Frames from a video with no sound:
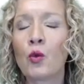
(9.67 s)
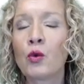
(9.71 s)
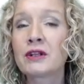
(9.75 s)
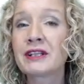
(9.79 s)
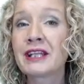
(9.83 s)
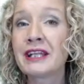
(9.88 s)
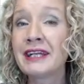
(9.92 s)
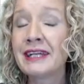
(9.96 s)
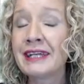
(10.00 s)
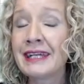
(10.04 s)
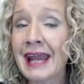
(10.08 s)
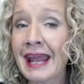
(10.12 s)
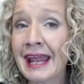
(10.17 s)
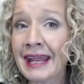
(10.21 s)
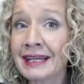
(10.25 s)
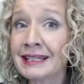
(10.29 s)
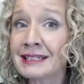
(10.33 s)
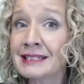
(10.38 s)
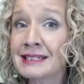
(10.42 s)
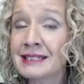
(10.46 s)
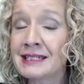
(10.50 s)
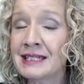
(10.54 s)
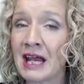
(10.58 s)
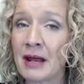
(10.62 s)
Well, the
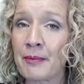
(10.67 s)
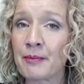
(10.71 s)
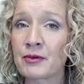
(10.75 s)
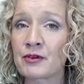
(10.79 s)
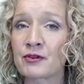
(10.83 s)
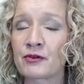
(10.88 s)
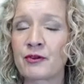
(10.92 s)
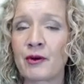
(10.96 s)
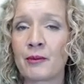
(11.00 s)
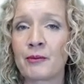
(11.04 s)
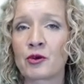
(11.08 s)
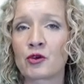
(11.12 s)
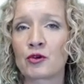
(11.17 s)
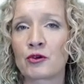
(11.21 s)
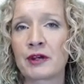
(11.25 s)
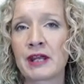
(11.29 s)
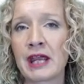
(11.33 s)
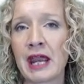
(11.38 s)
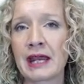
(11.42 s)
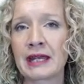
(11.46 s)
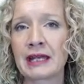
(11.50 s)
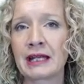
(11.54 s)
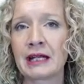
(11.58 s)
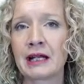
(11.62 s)
next step from
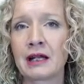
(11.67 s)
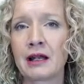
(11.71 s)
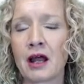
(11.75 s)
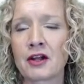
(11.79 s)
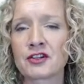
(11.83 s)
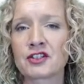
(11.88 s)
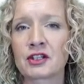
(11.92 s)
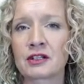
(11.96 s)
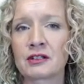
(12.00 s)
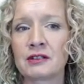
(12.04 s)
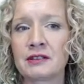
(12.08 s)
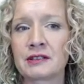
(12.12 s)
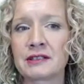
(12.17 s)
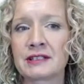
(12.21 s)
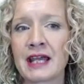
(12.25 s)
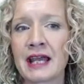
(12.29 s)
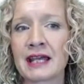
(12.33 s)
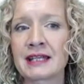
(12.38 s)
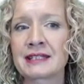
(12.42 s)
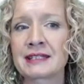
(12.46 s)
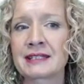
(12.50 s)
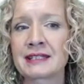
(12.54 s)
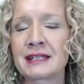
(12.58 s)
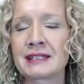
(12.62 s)
creating logical
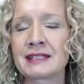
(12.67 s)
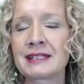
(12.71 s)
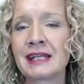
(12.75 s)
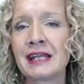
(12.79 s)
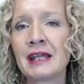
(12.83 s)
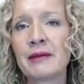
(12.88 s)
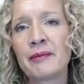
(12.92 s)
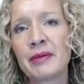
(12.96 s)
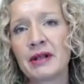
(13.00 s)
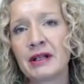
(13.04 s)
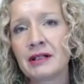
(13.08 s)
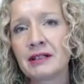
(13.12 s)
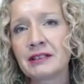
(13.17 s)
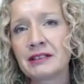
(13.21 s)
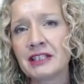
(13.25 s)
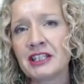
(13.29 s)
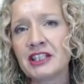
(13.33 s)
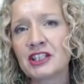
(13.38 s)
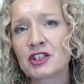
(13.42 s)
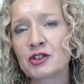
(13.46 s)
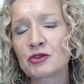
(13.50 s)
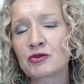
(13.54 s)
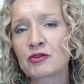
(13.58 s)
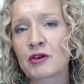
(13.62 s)
tests is the
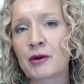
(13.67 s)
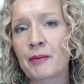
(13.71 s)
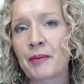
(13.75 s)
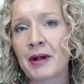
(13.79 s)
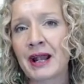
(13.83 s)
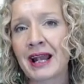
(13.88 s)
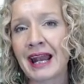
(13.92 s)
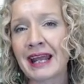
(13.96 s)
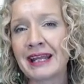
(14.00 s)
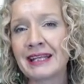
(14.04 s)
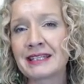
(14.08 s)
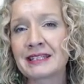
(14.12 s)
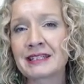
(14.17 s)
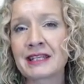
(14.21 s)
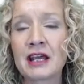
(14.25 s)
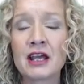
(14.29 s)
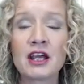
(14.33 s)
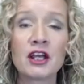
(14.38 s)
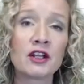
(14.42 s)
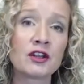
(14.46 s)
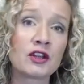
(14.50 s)
ability to replace